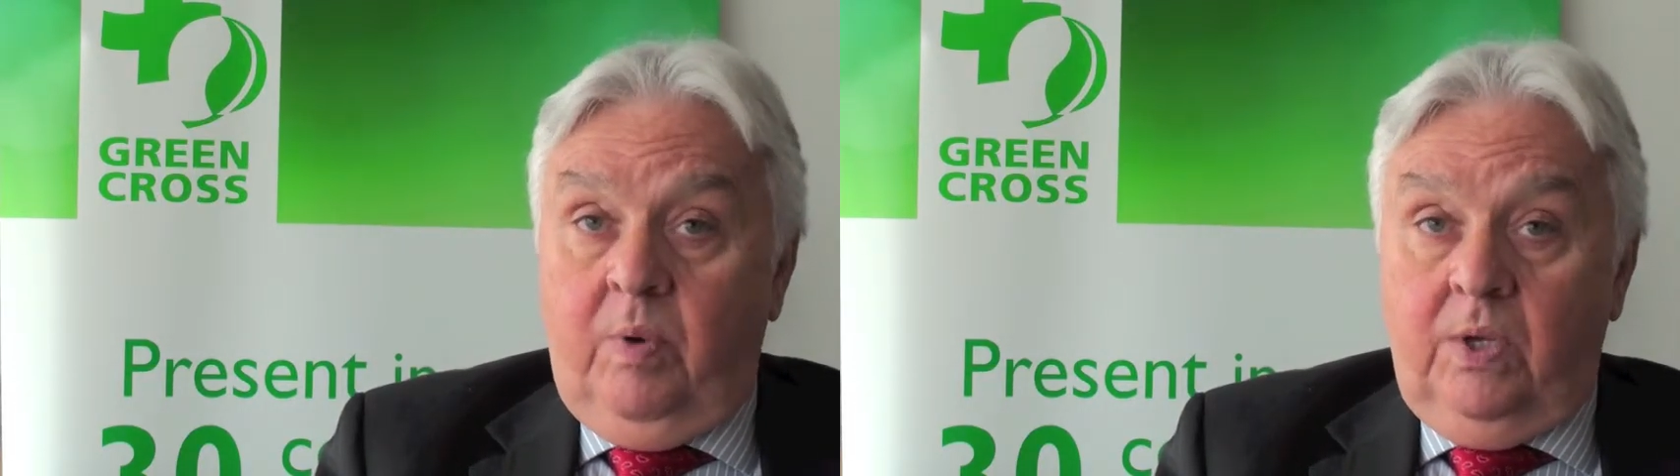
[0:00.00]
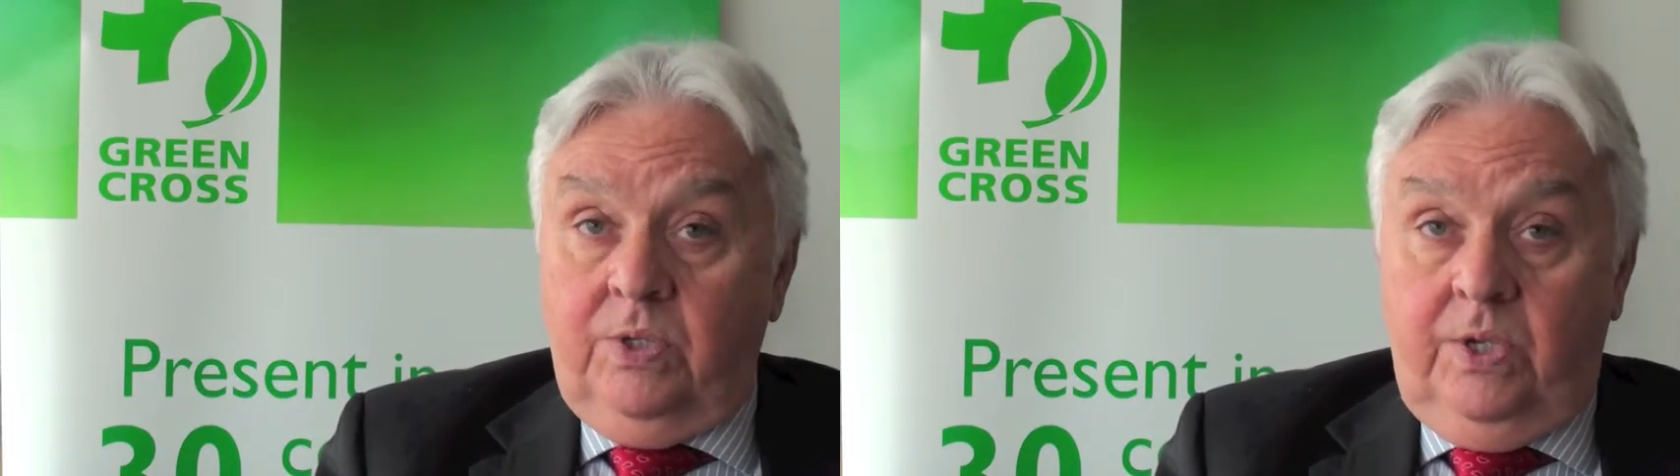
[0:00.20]

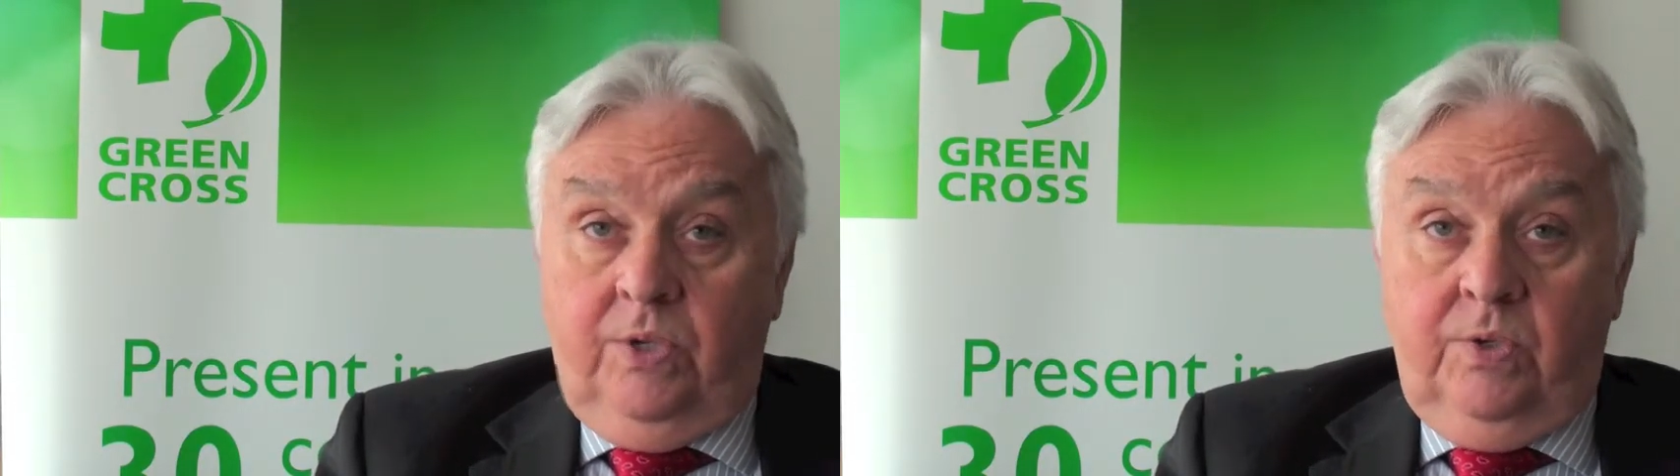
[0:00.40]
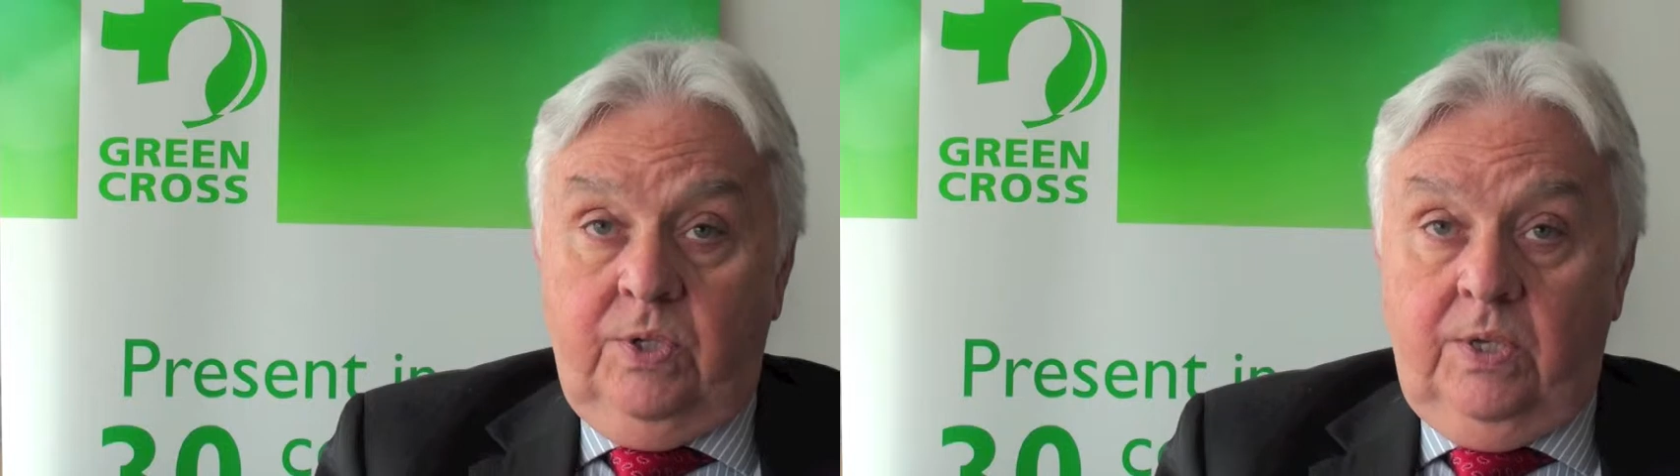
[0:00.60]
policy
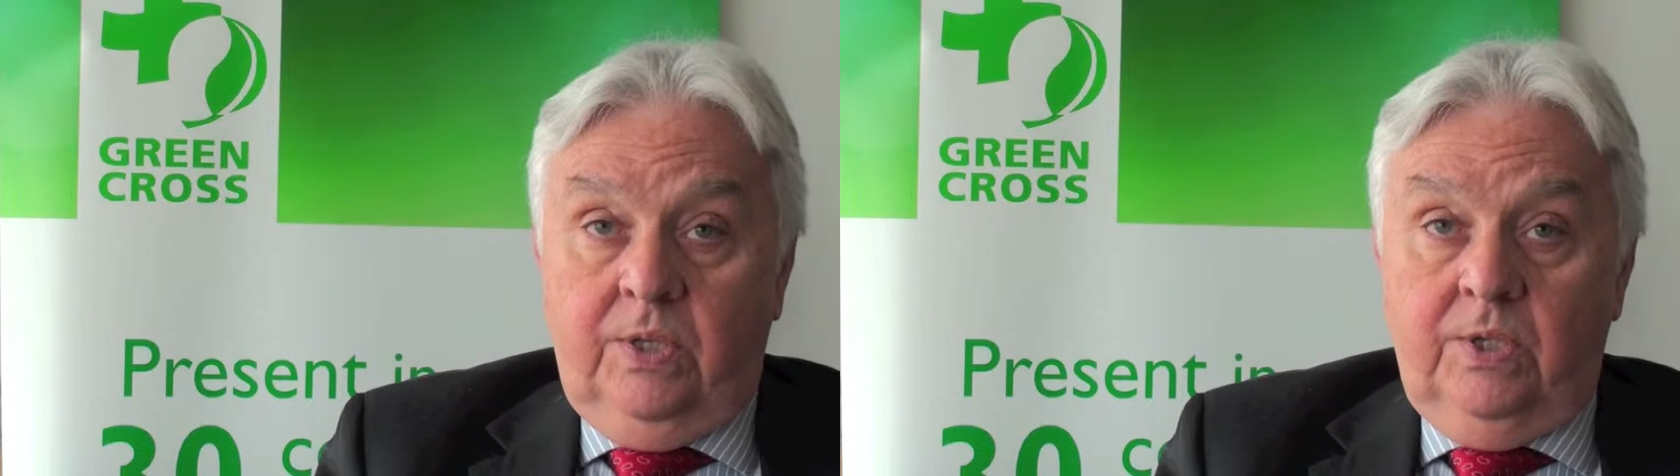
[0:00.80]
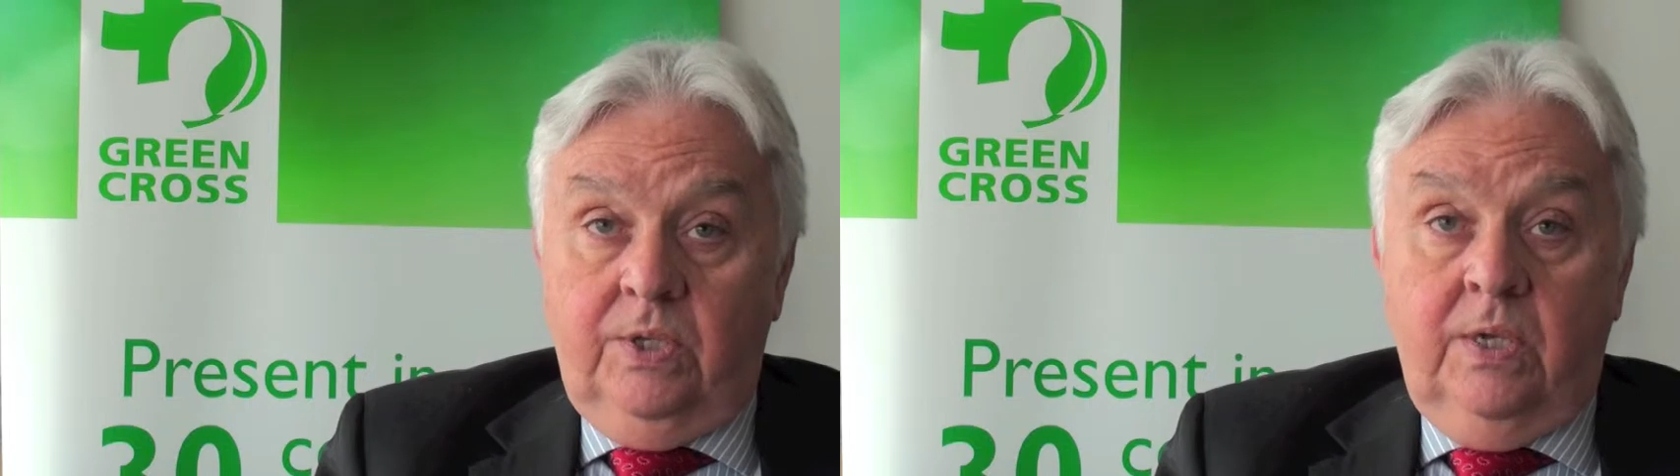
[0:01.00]
issues like
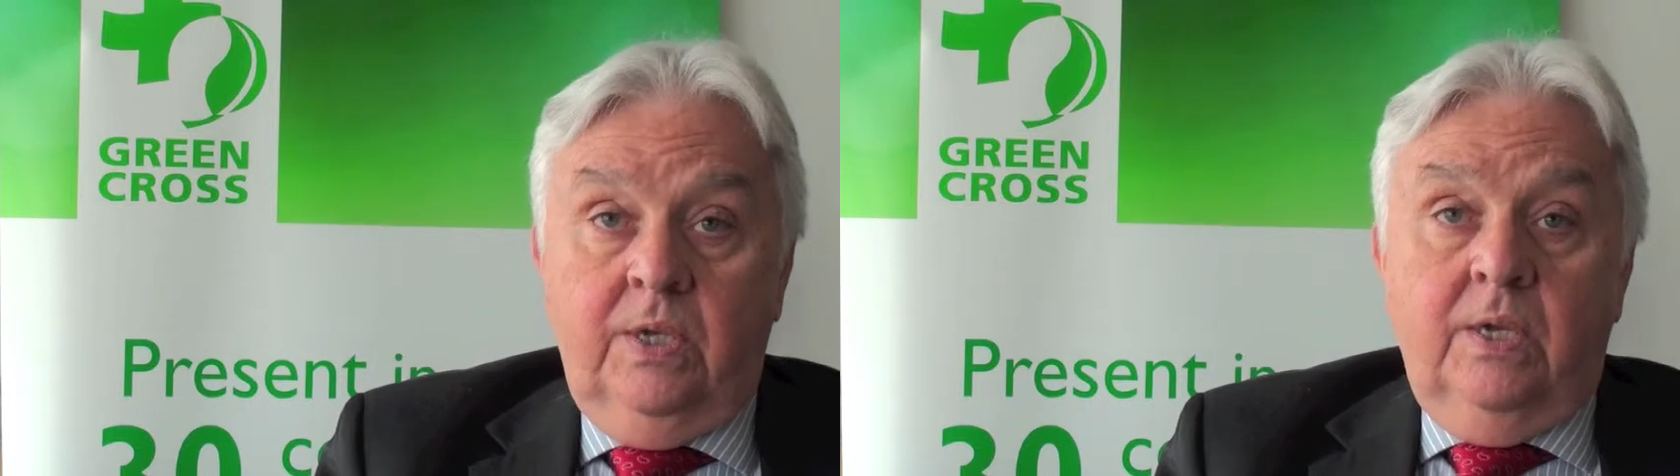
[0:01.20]
this.